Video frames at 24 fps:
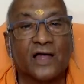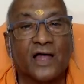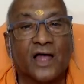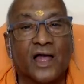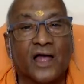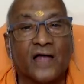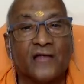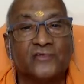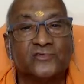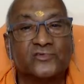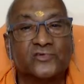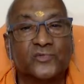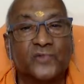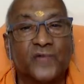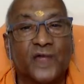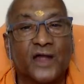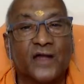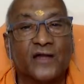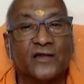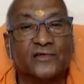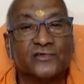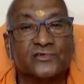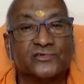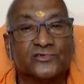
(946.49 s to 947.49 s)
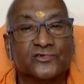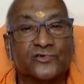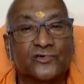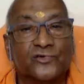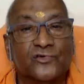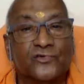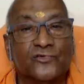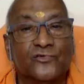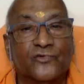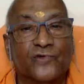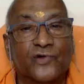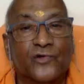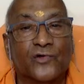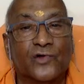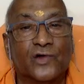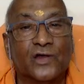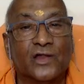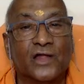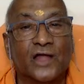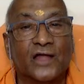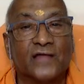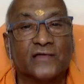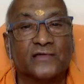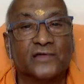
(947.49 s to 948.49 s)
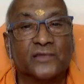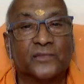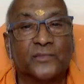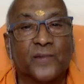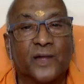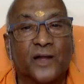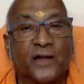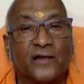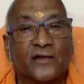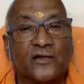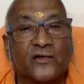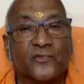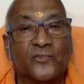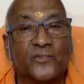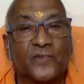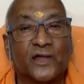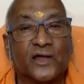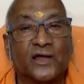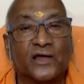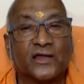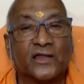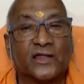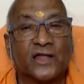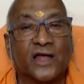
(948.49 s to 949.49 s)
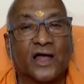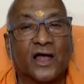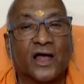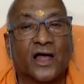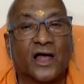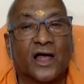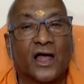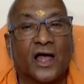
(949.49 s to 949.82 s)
has to be understood only as a part of Prakriya,